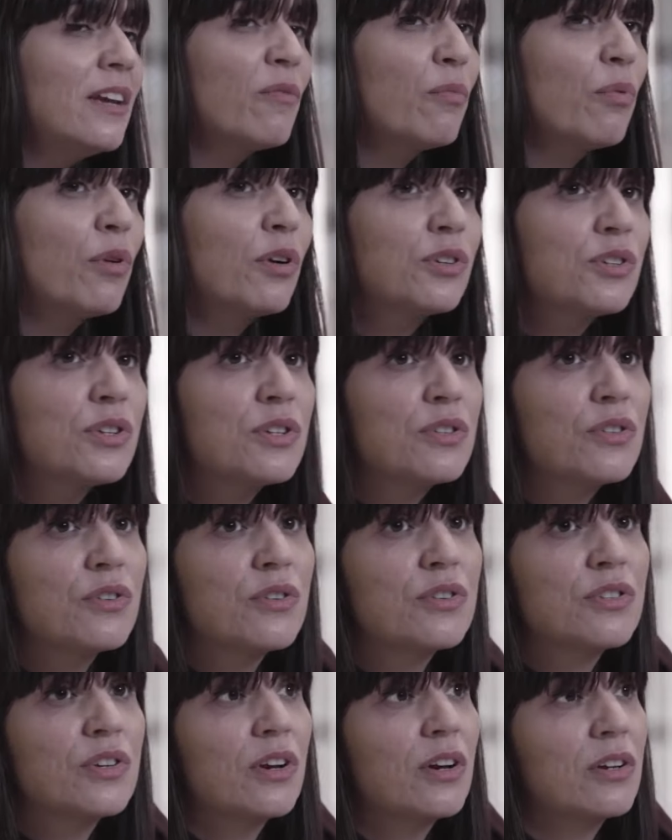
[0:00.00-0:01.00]
if
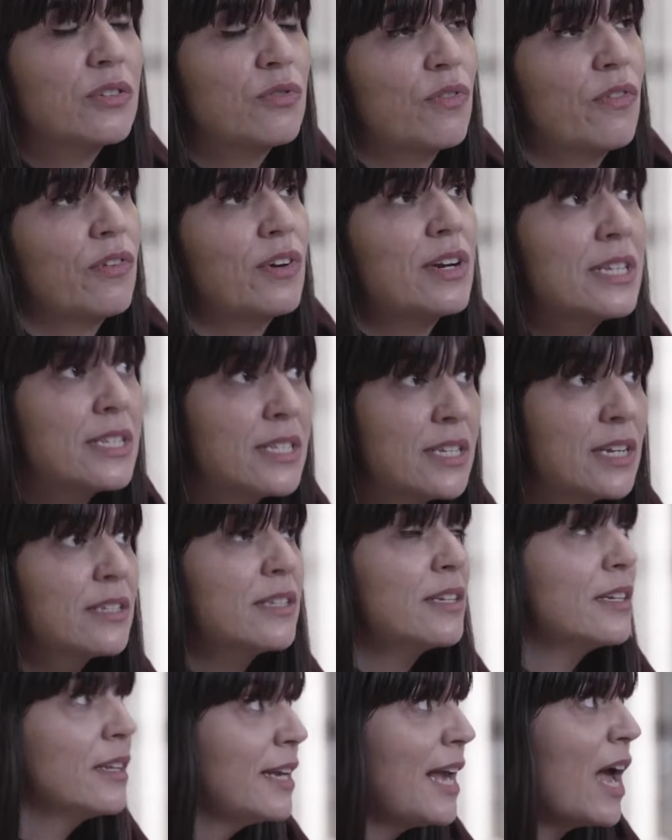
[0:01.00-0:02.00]
purchasers sort of are
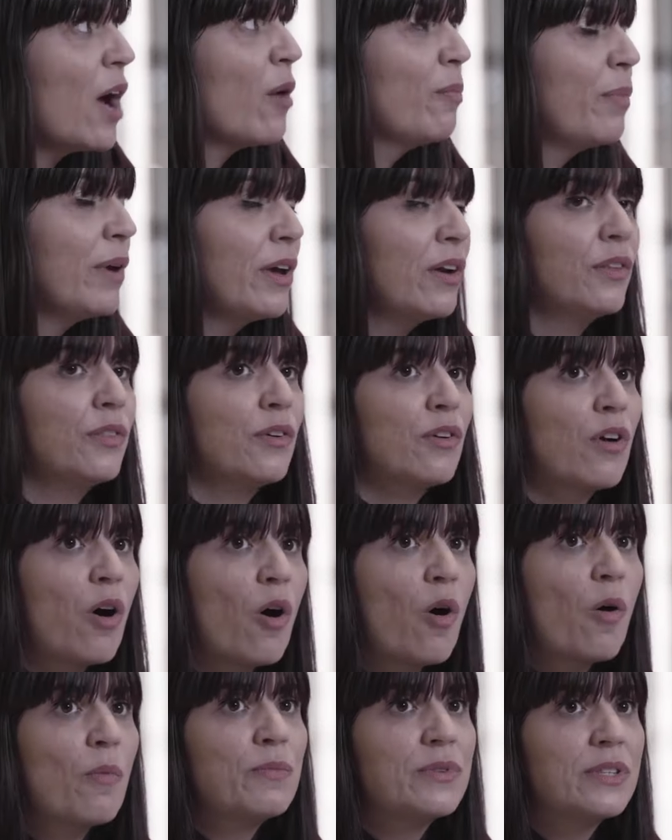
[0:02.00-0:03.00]
consistently outbid on their
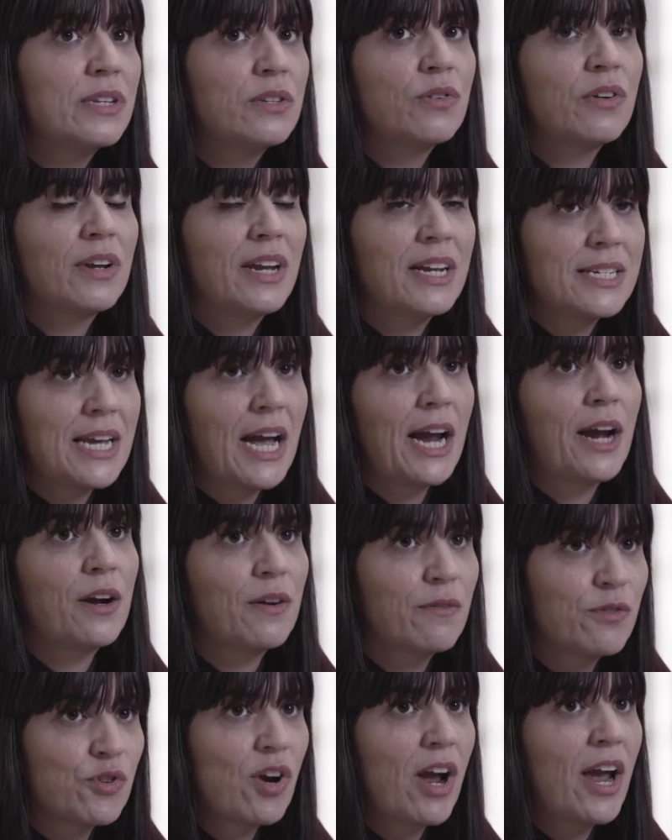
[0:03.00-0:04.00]
homes. They sort of get
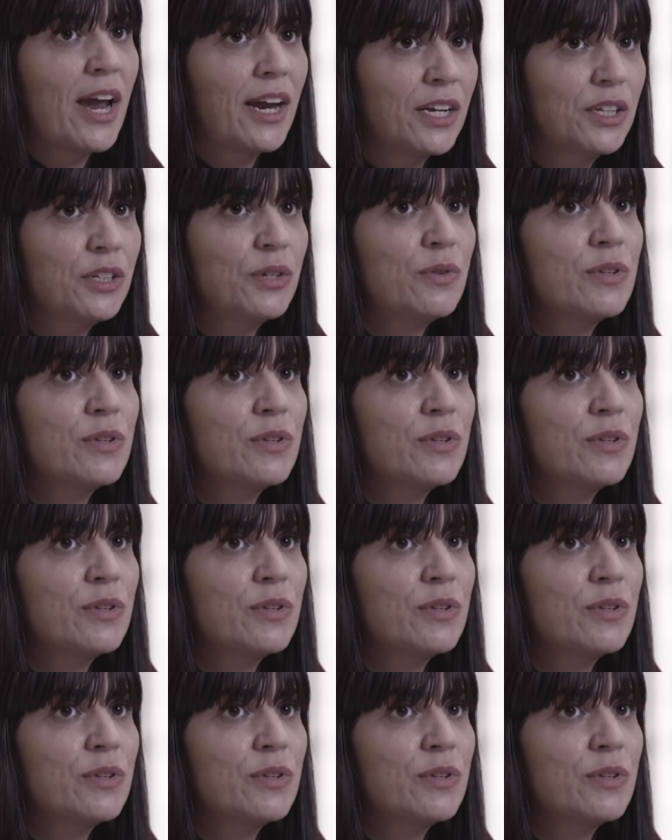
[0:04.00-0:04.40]
tired of trying and